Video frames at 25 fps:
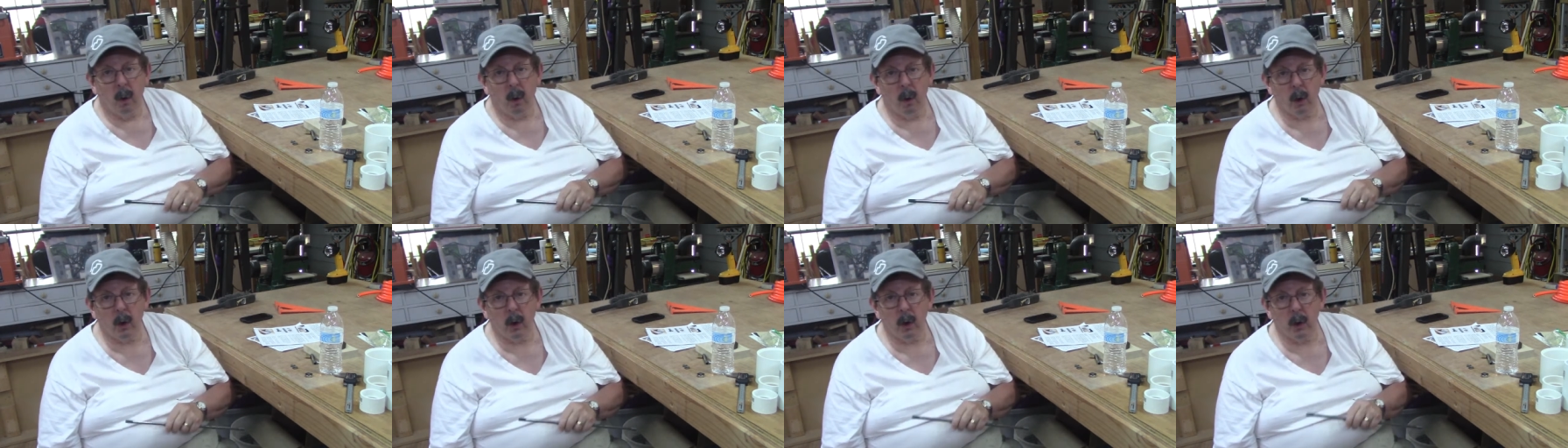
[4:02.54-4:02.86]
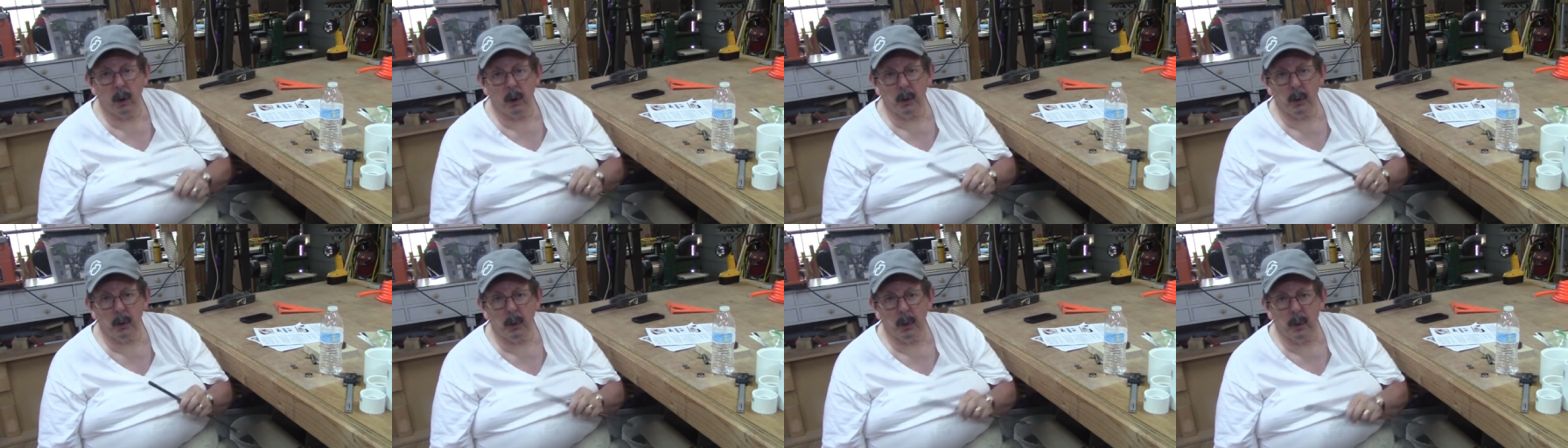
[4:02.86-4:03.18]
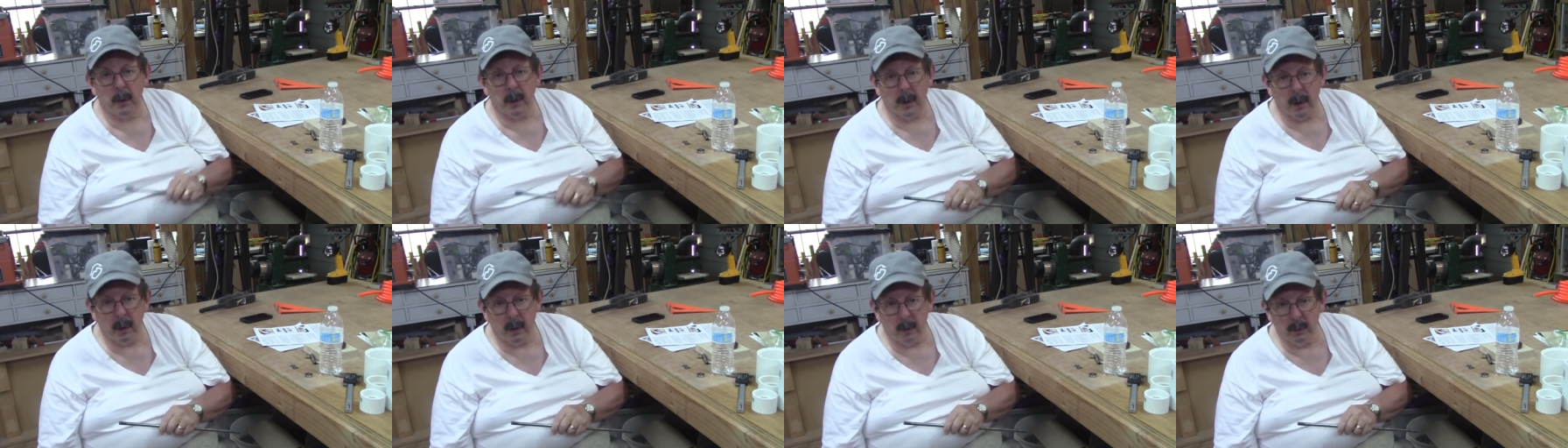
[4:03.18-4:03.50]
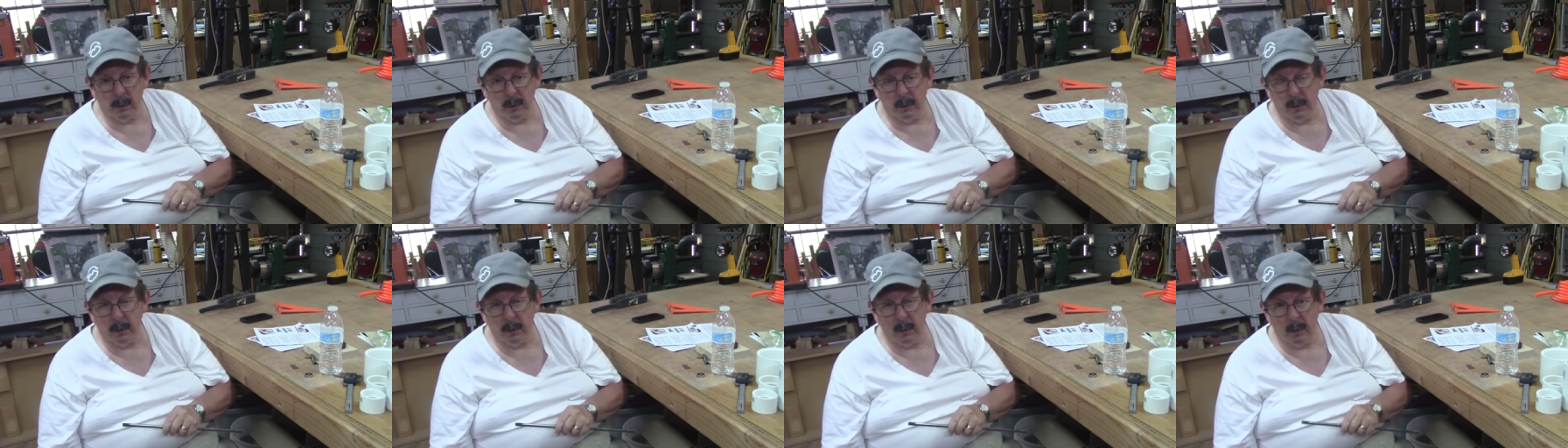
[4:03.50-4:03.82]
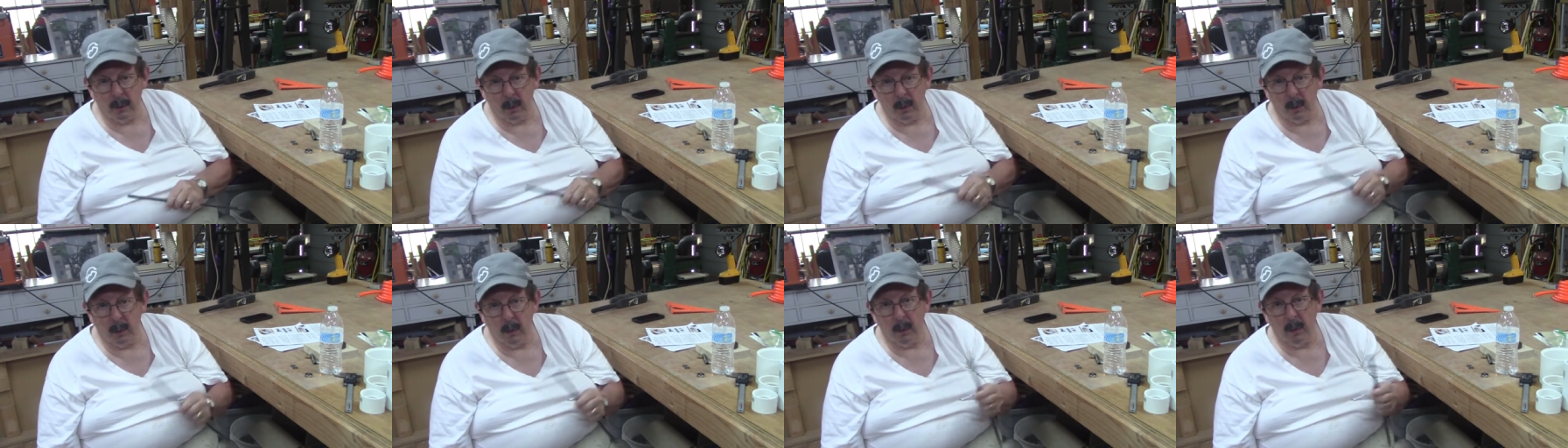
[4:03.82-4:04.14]
or glued when it goes into
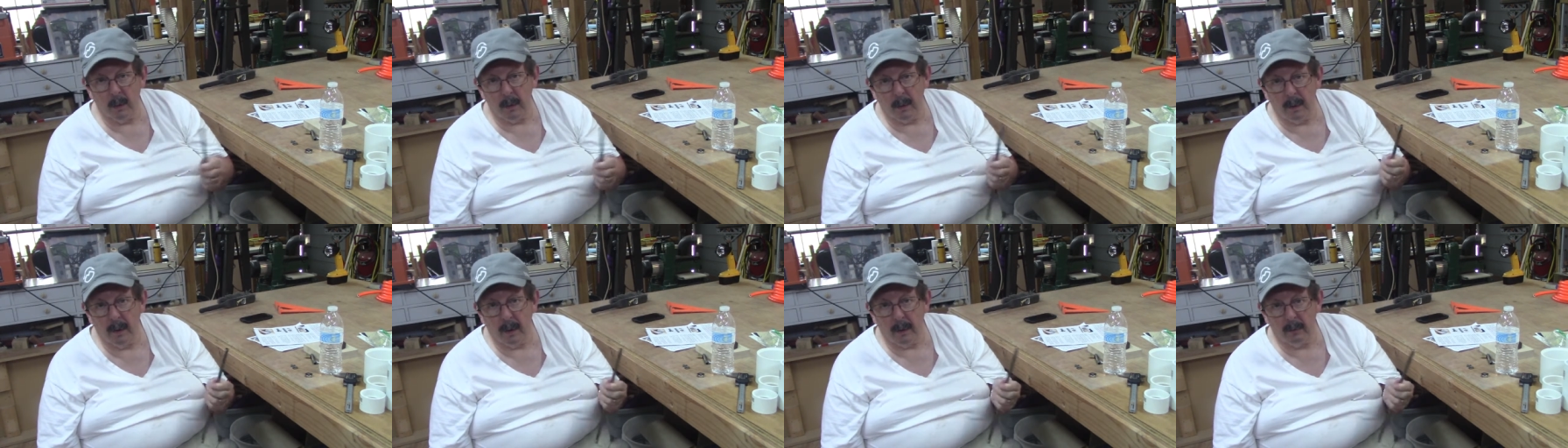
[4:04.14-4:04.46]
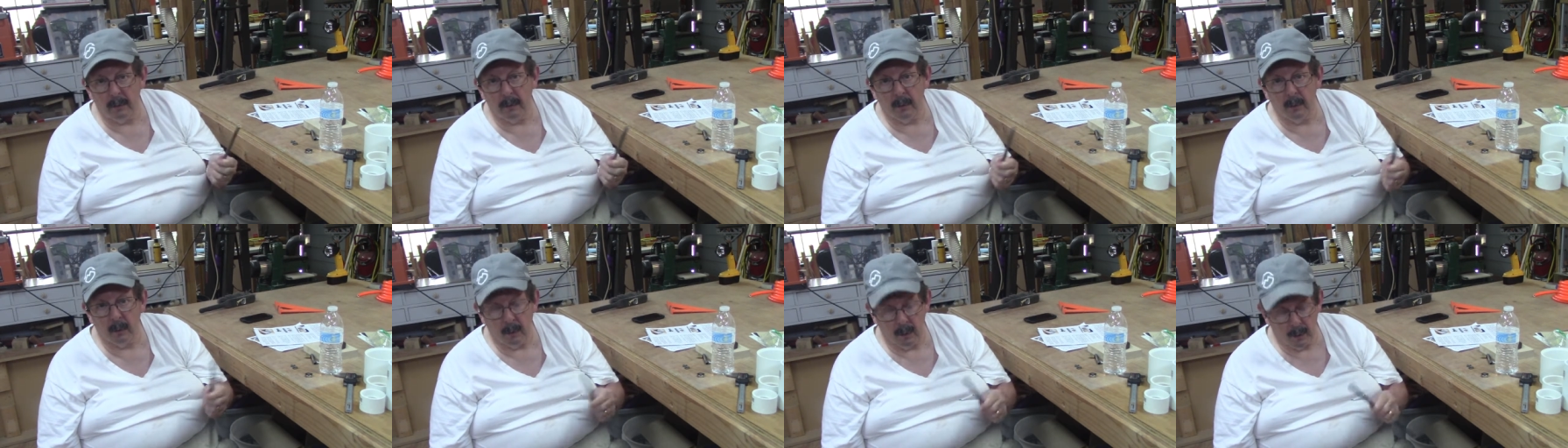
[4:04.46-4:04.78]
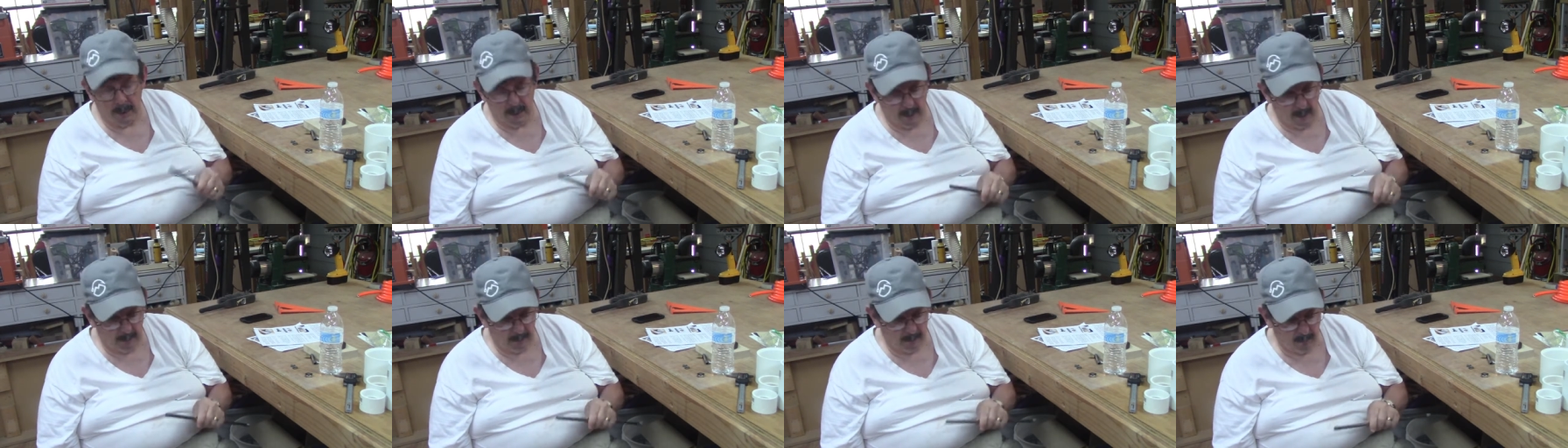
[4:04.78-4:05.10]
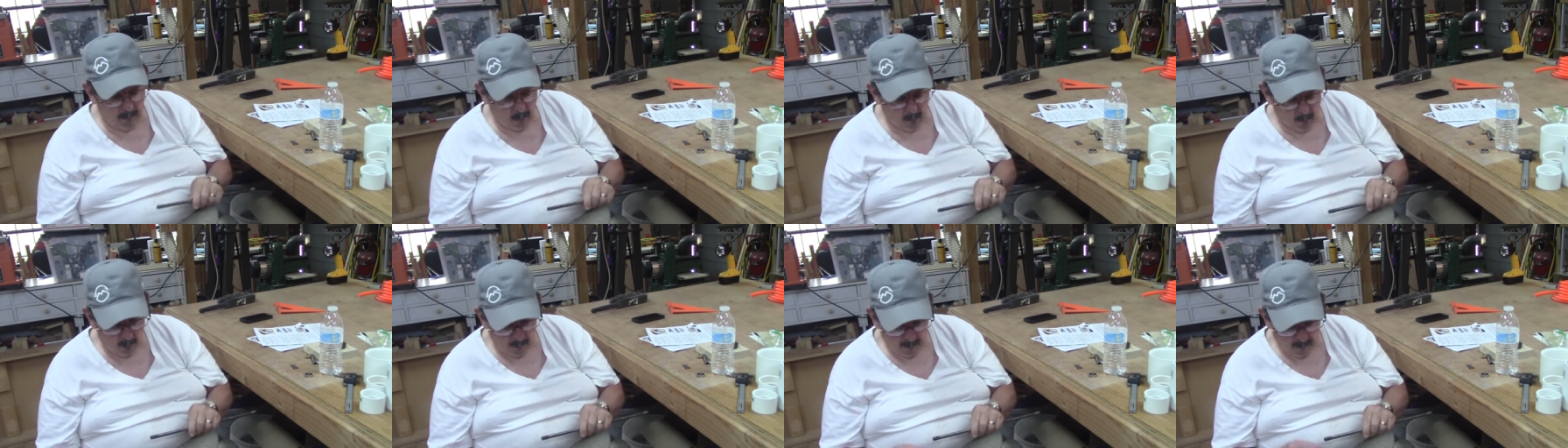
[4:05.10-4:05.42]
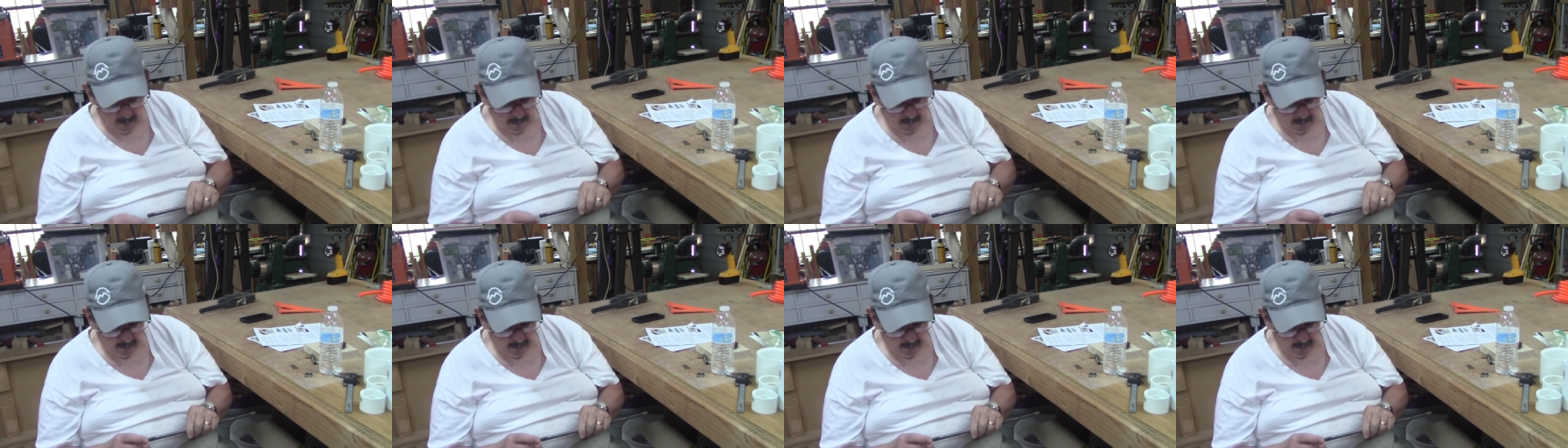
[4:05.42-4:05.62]
the wood. I haven't read that far in the